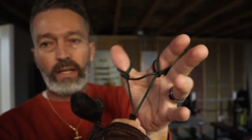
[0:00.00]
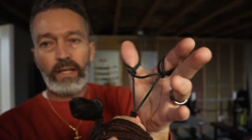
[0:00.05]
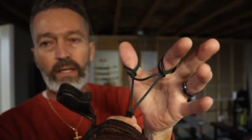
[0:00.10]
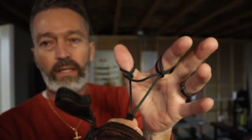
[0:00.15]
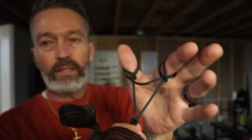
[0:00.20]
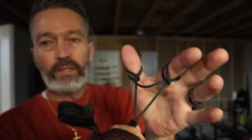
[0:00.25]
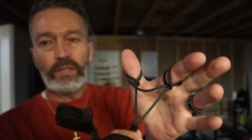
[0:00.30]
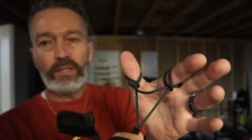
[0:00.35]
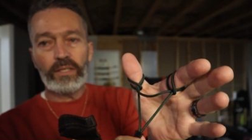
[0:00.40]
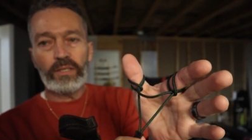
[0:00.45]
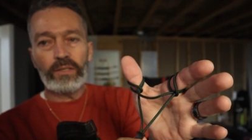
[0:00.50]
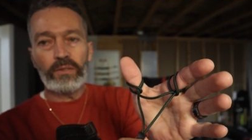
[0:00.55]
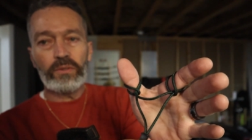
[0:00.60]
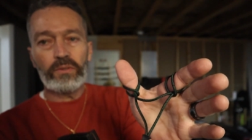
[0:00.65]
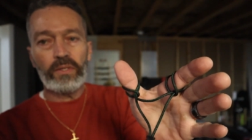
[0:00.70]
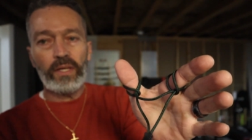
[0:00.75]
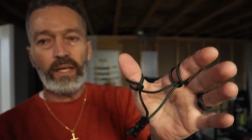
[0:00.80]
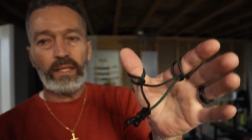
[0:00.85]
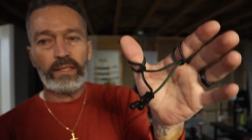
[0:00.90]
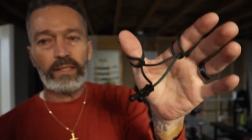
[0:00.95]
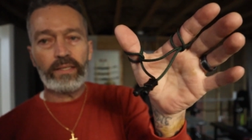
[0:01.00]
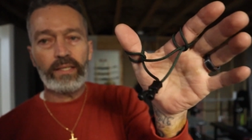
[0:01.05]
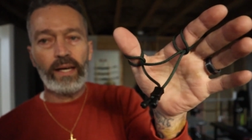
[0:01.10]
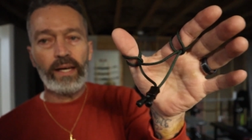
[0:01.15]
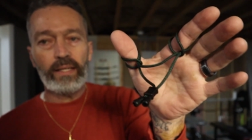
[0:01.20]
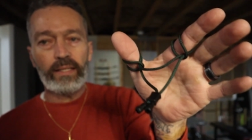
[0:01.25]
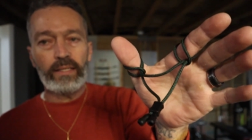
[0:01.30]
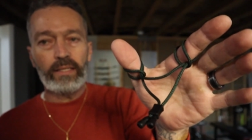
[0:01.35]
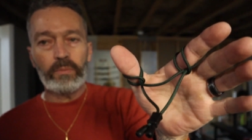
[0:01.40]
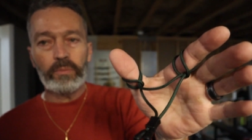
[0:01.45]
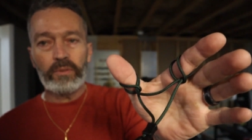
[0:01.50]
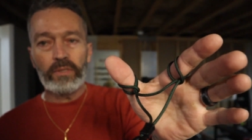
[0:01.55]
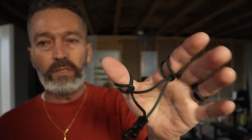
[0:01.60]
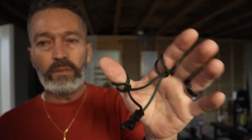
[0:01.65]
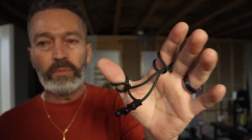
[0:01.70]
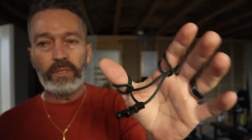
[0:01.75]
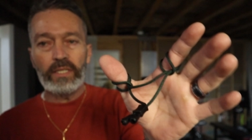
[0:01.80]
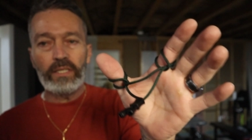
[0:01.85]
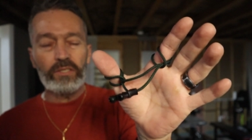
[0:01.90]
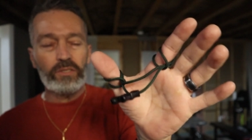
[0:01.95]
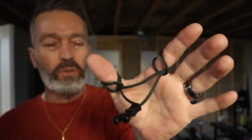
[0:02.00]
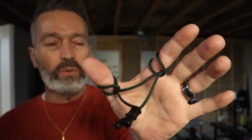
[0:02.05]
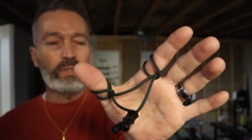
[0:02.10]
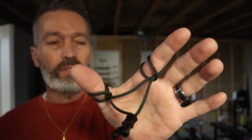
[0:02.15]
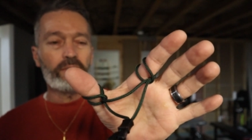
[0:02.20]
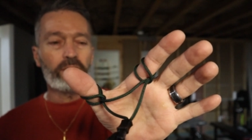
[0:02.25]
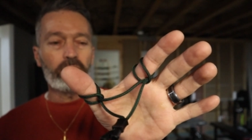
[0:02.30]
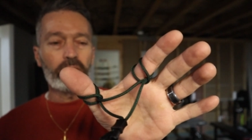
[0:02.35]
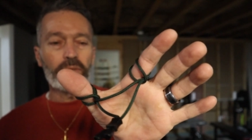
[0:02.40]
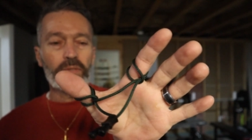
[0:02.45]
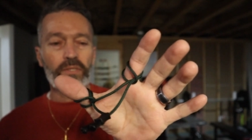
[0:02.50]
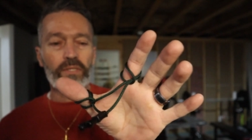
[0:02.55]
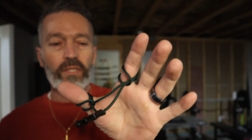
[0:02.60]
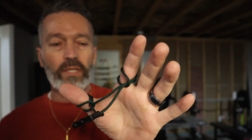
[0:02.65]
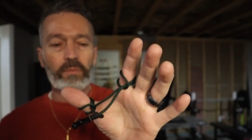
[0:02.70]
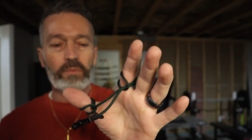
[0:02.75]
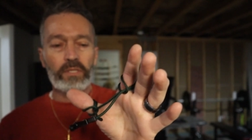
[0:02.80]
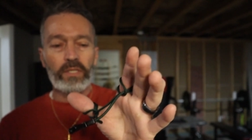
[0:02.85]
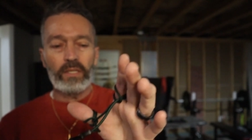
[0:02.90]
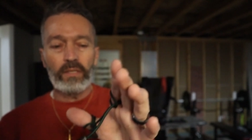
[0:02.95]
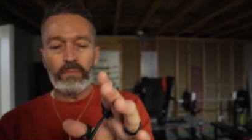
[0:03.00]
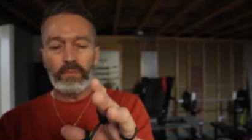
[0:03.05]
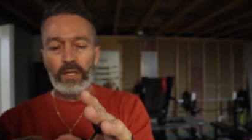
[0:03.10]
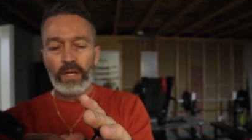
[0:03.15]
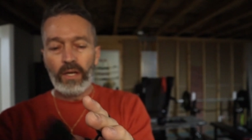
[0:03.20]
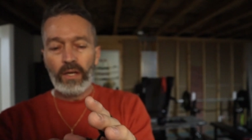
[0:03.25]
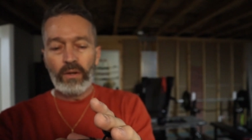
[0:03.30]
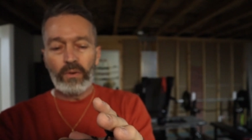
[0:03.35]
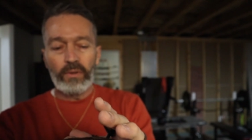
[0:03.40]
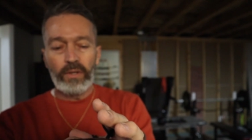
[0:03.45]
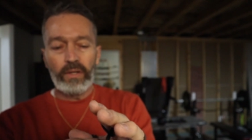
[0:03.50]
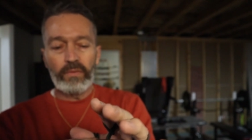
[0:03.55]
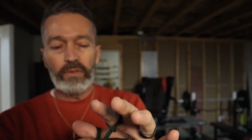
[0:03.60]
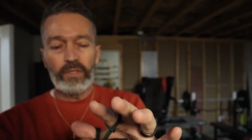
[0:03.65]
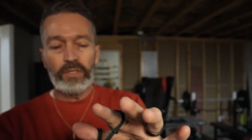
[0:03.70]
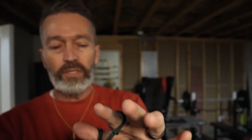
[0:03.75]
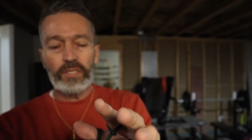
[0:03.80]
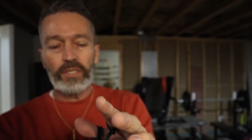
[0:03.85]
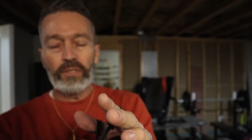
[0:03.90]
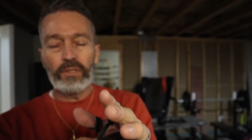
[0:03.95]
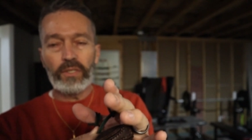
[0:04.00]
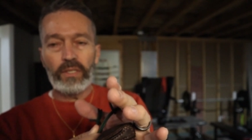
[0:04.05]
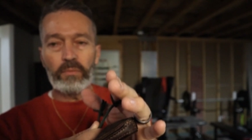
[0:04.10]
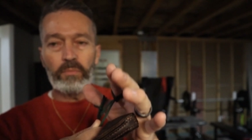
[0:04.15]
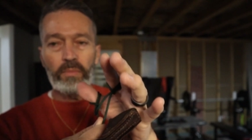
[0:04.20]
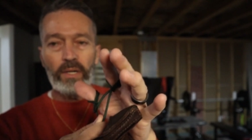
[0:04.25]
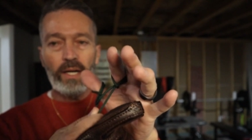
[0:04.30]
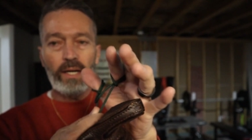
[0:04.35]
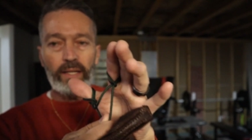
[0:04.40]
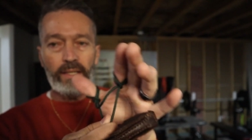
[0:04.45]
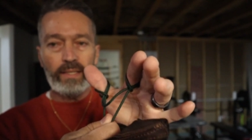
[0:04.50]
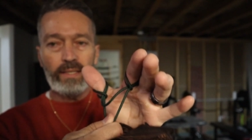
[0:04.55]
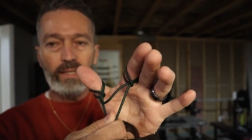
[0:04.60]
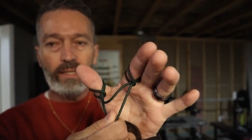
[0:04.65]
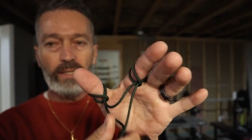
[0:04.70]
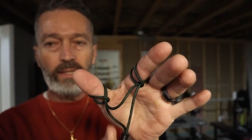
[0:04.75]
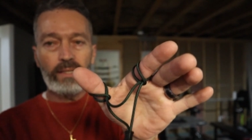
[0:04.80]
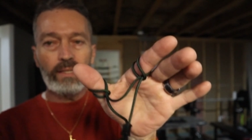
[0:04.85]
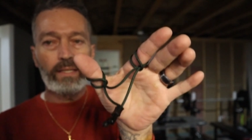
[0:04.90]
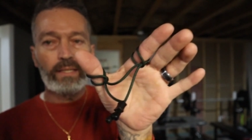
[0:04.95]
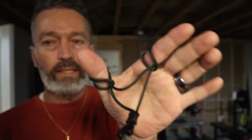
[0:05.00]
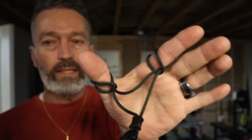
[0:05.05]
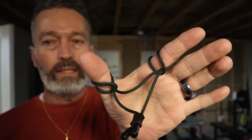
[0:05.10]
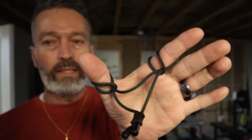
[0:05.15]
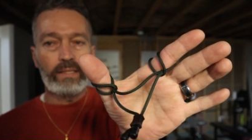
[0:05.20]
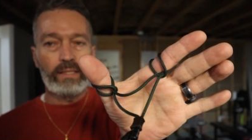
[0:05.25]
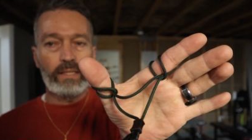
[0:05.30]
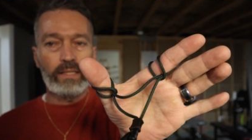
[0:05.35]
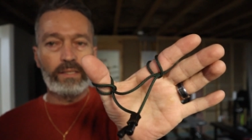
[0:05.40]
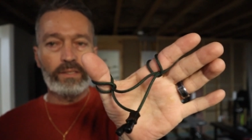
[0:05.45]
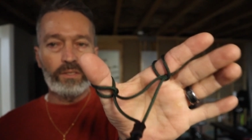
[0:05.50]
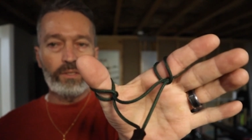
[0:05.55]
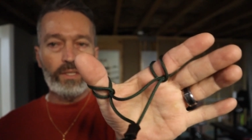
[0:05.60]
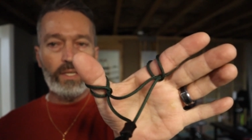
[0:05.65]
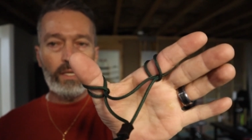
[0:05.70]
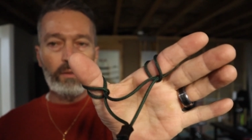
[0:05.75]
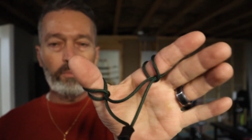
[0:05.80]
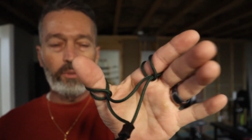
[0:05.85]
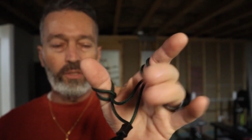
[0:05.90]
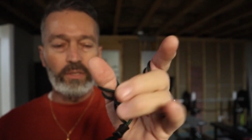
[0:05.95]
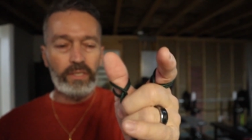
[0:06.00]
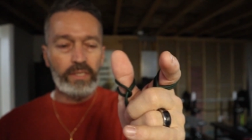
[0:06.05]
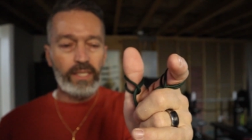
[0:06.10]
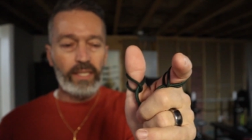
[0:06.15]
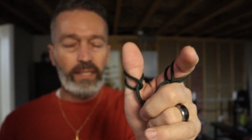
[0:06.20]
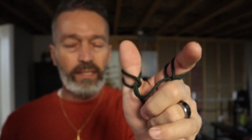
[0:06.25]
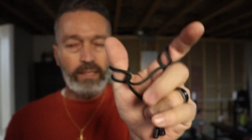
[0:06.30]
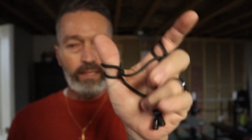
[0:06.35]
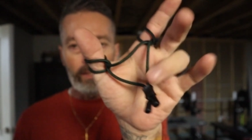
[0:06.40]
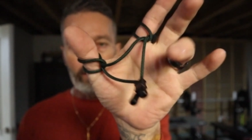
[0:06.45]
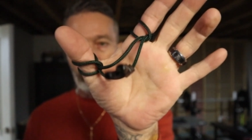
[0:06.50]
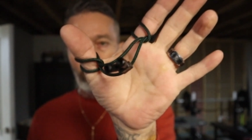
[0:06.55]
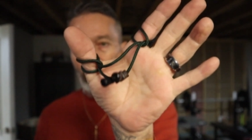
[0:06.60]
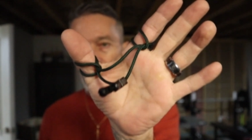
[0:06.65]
you can use that to tighten it up a little bit. It's going to loosen up some whenever you're shooting, but again, you can pull it tight again